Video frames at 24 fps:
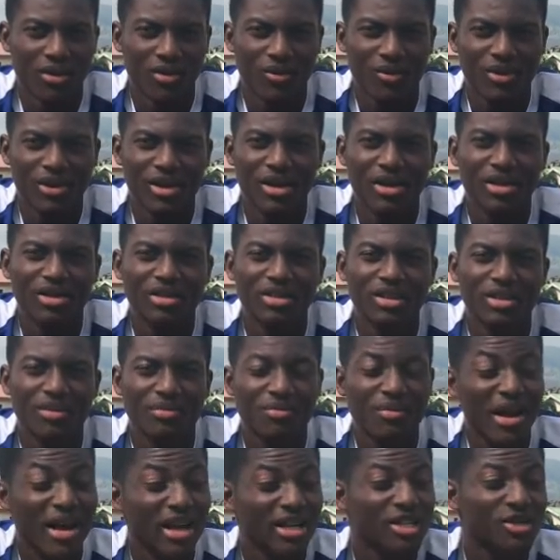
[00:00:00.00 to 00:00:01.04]
Well,
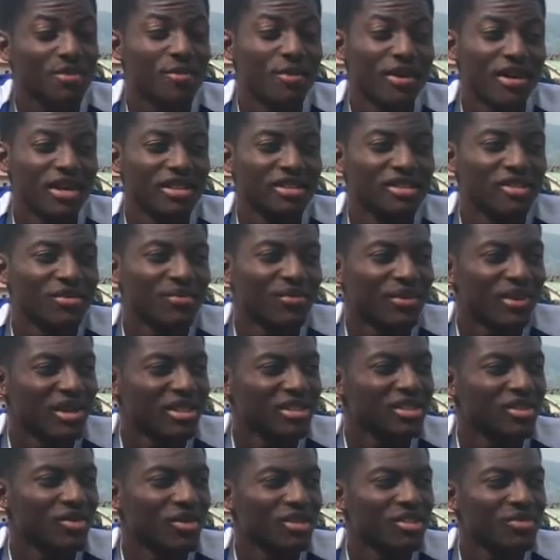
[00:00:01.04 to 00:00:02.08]
my experience in
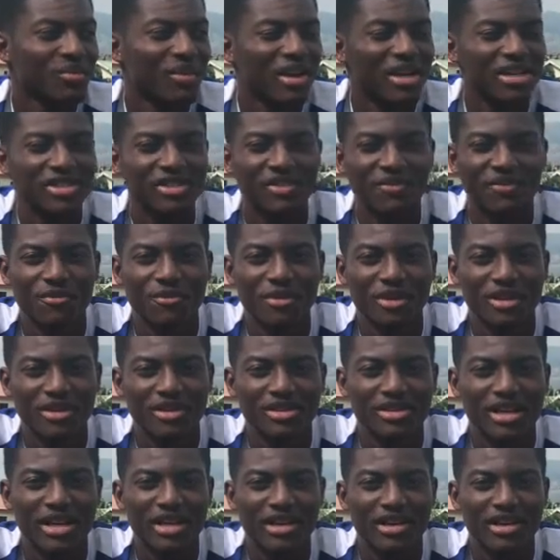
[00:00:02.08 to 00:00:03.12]
Brazil was massive because I